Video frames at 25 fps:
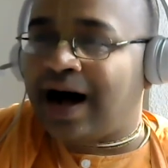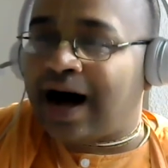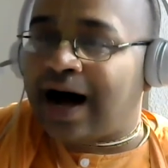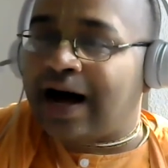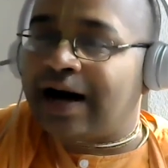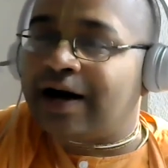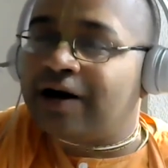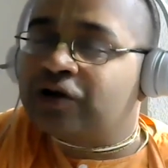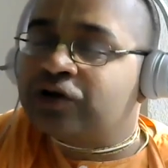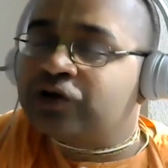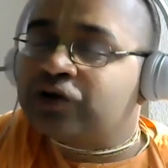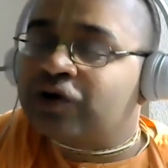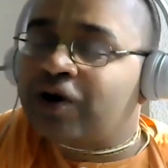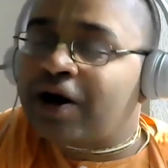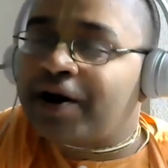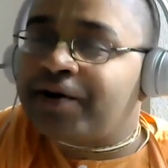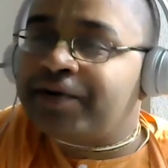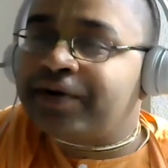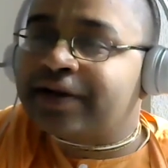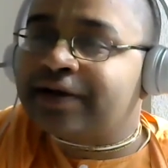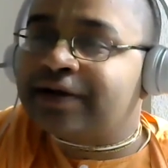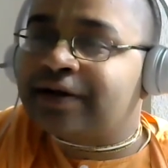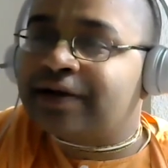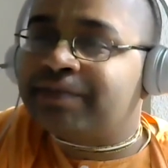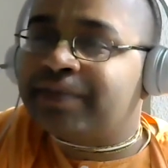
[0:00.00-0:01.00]
I also
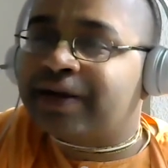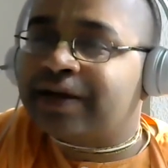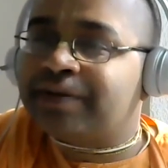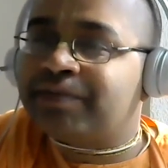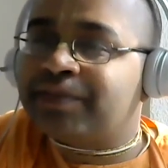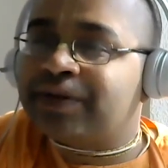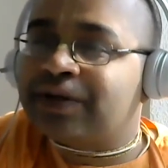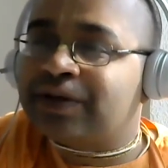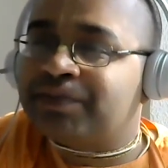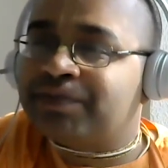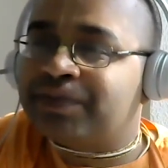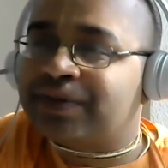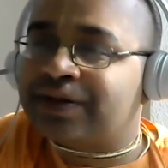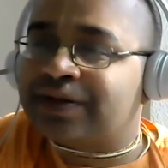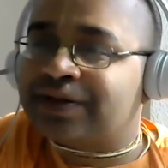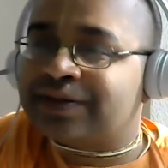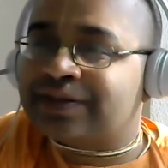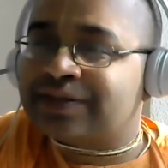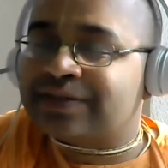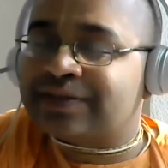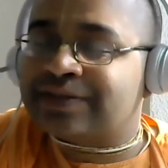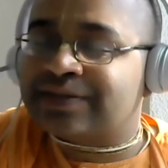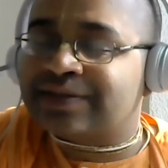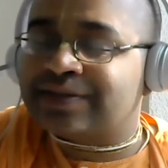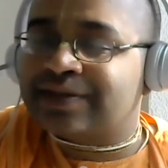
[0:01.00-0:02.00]
have taken many, many
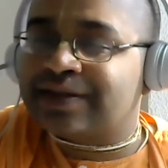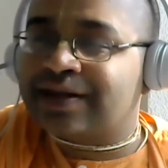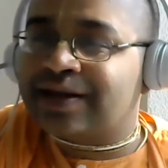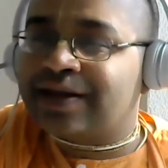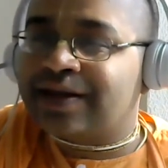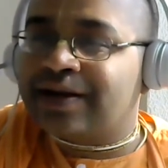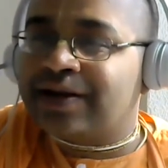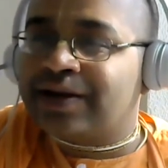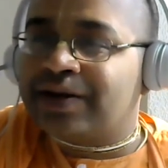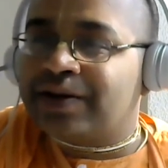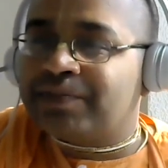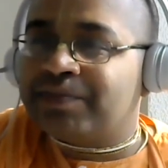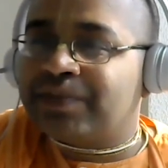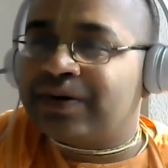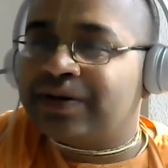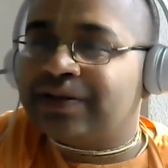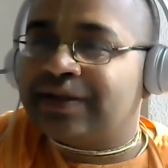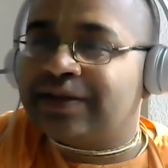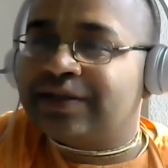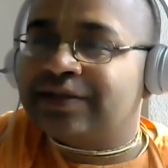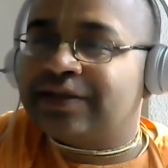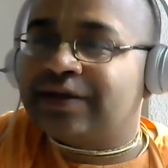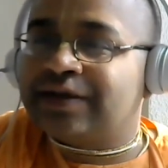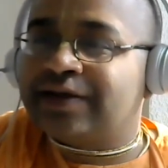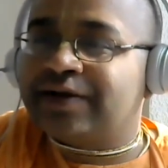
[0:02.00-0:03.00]
births, but
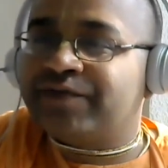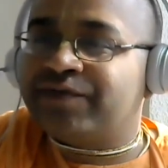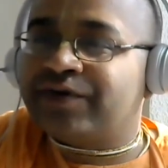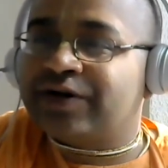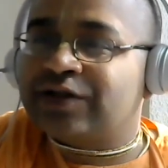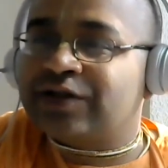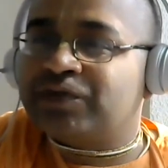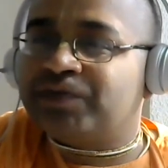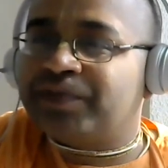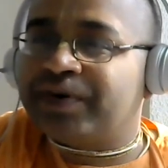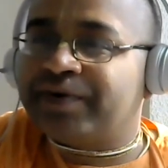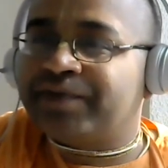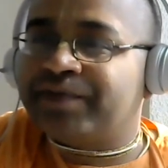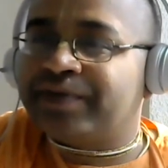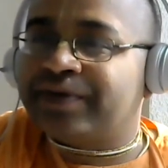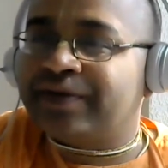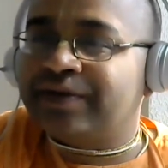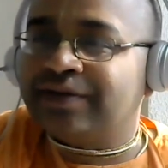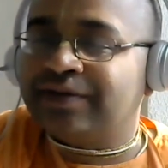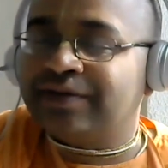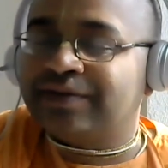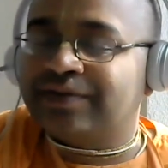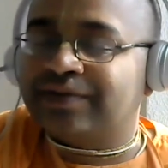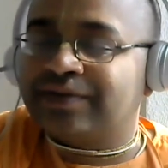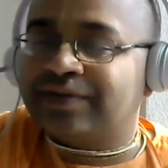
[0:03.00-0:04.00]
there is a difference
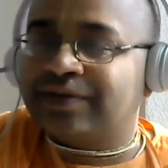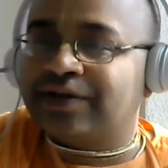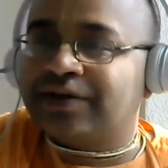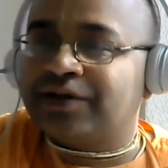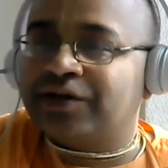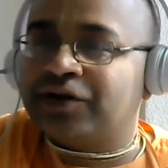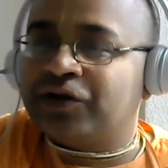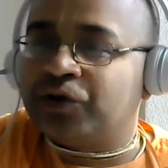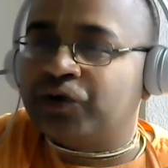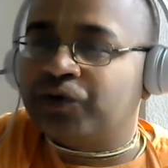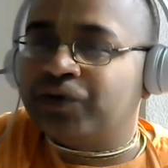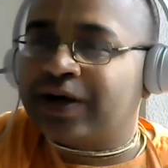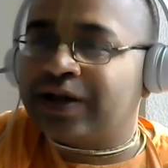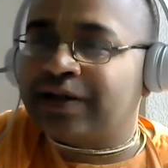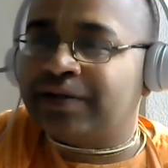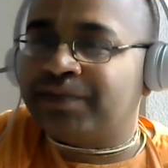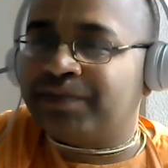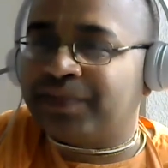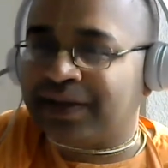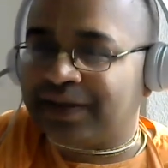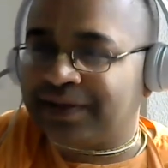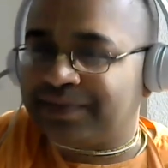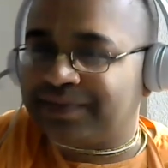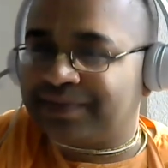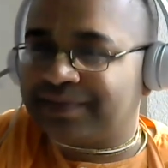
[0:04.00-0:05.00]
between you and
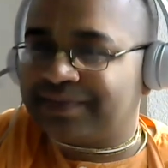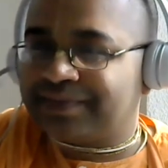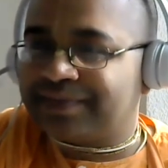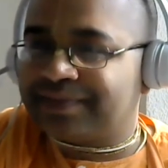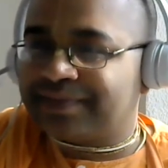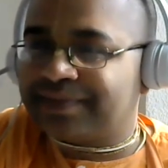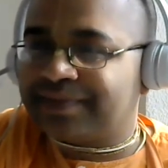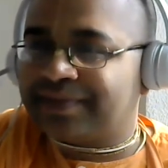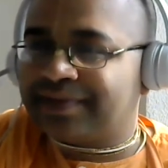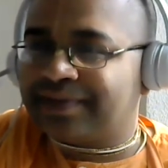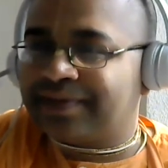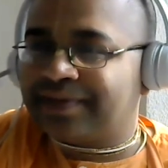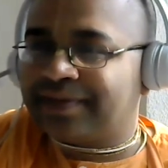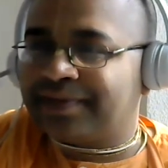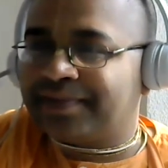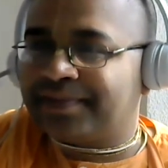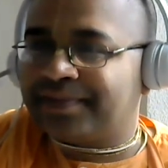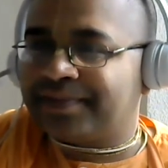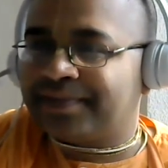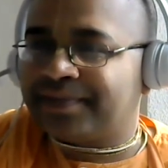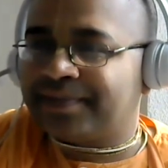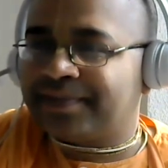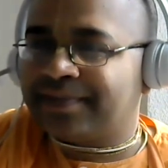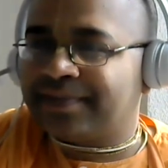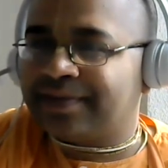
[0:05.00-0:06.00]
me.
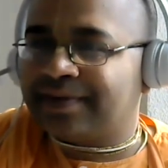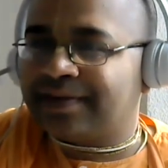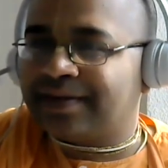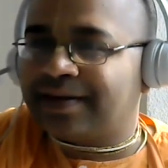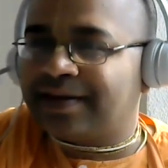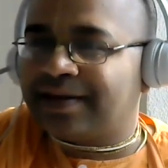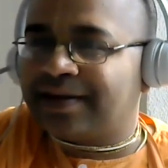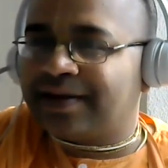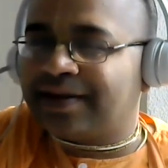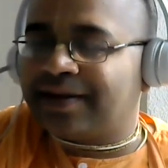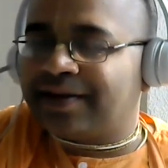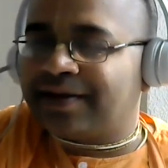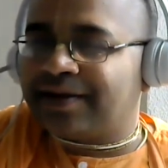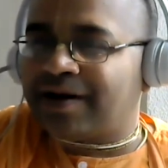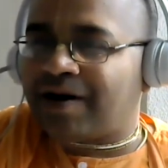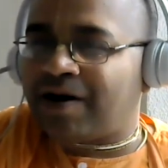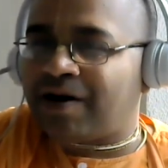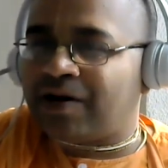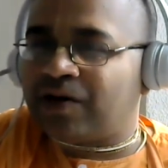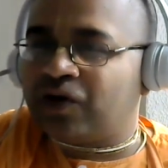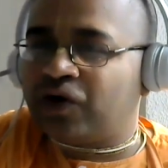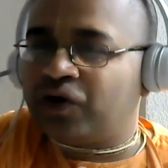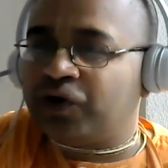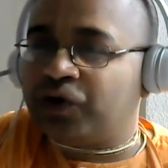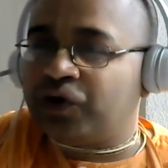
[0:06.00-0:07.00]
Hmm?
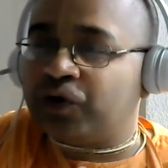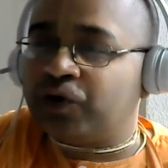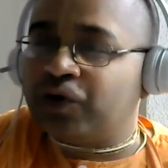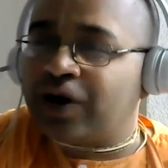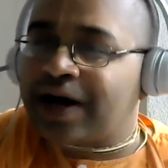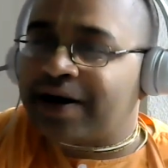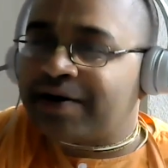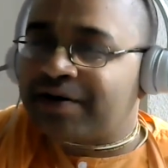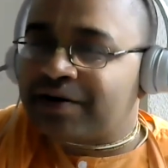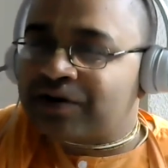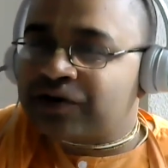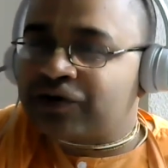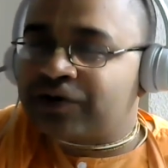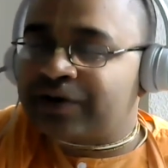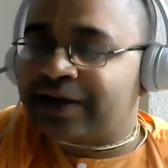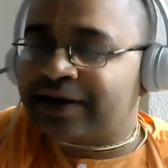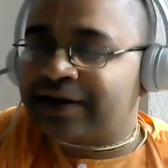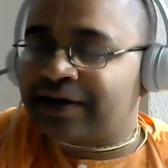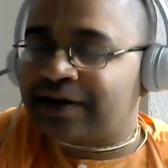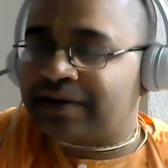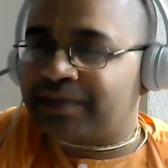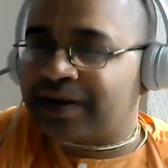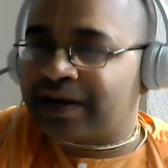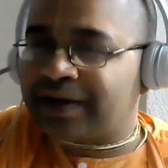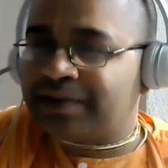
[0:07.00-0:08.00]
Although you have also
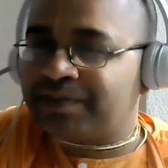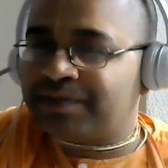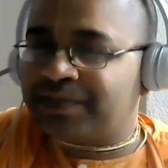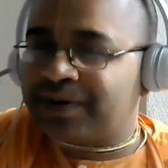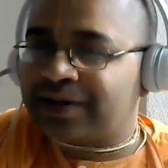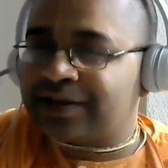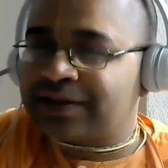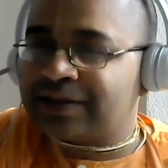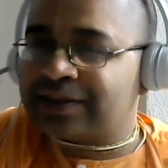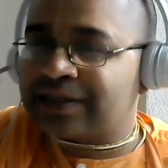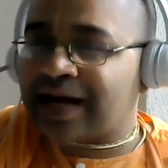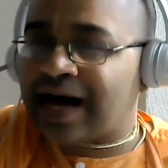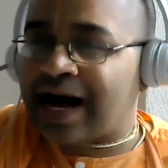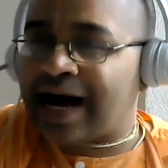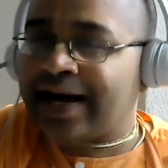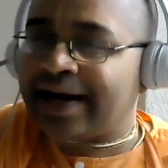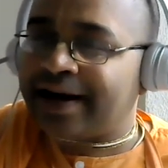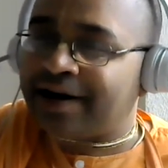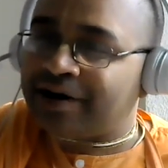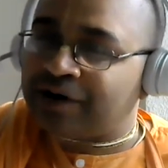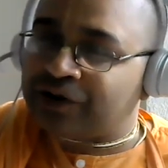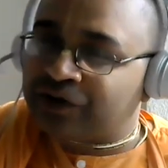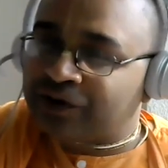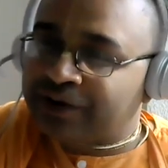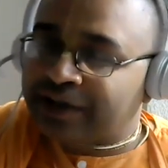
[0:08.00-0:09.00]
taken many births, I
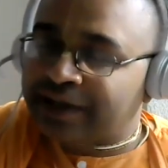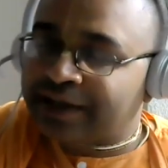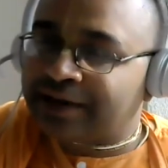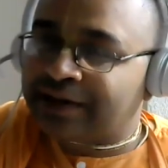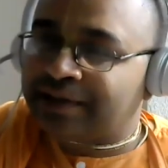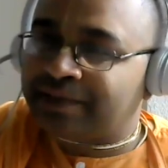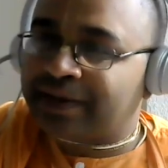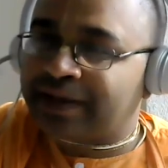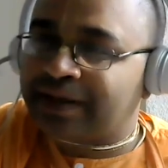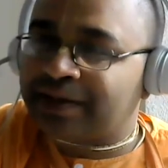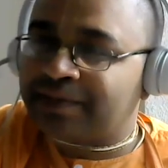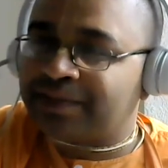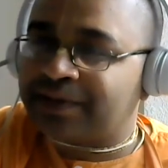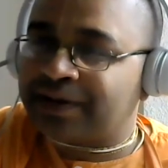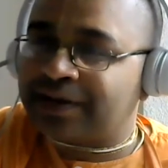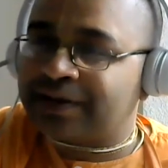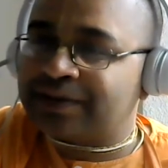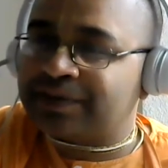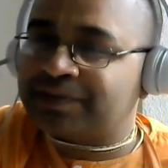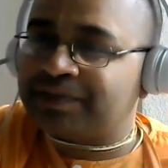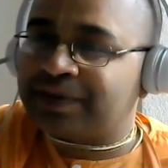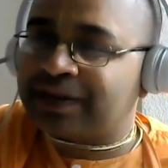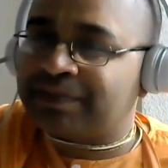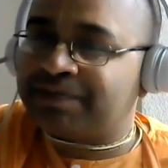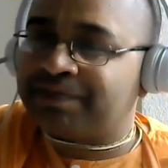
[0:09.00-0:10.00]
have also taken many
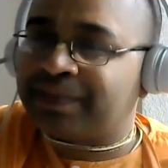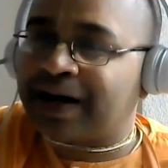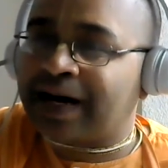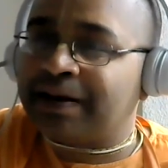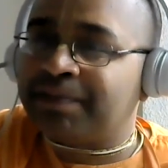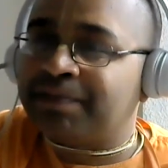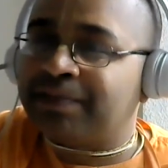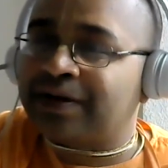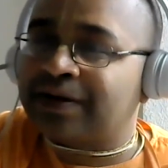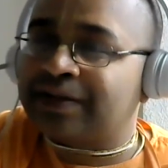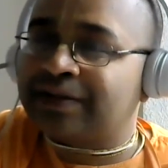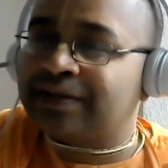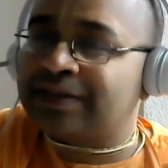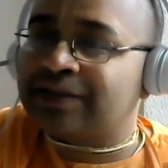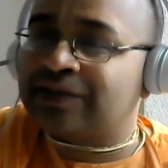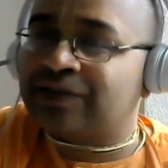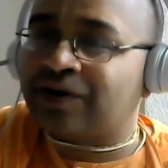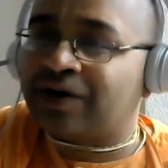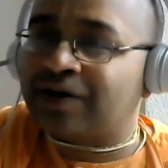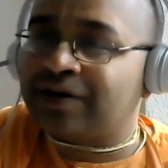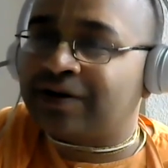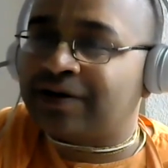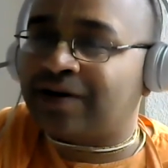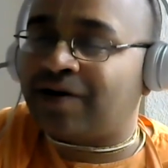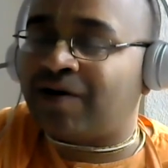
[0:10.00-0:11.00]
births, but my birth is
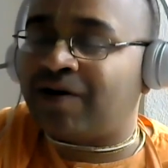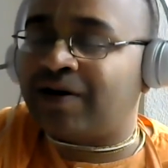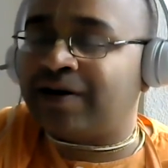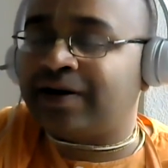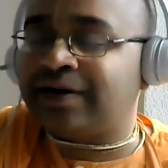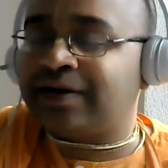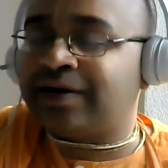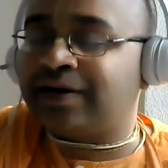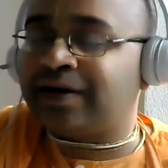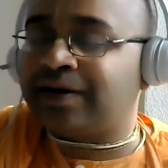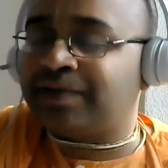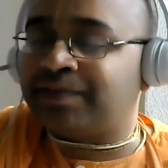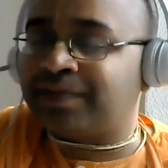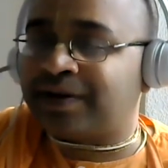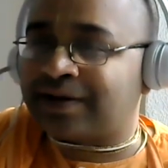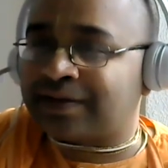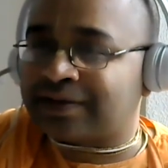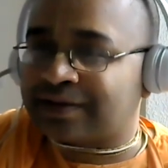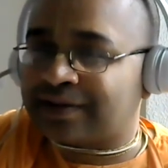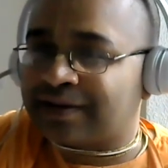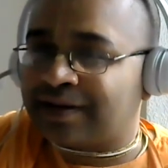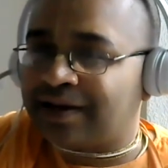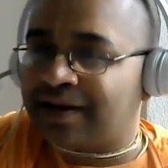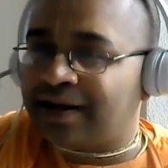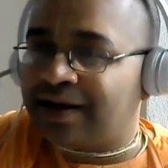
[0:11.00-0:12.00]
not ordinary
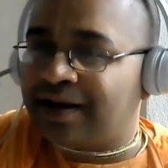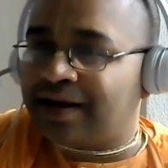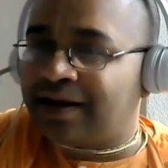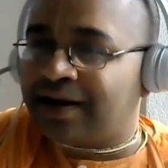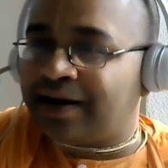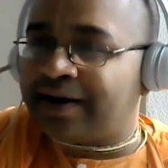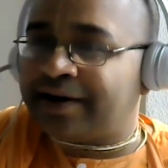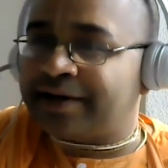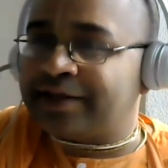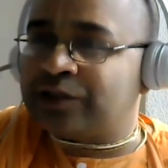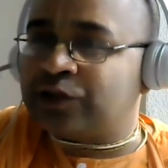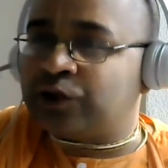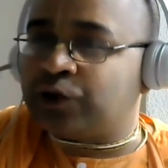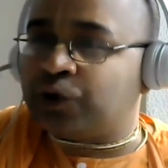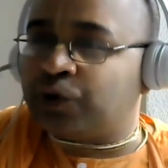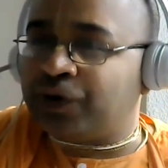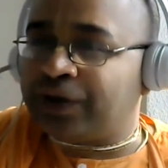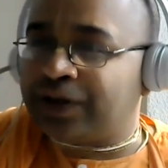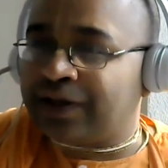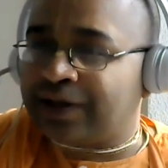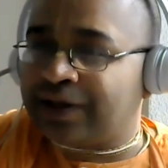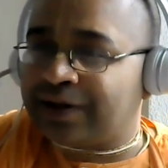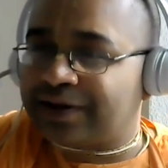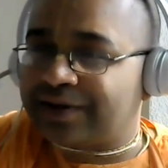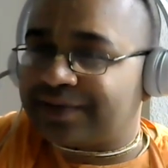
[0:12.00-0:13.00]
birth. It is
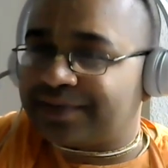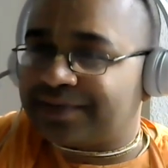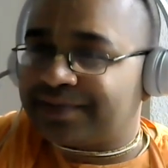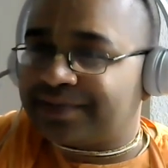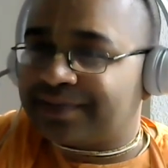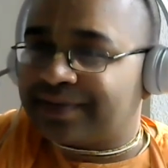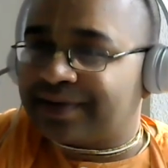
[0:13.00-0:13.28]
unique.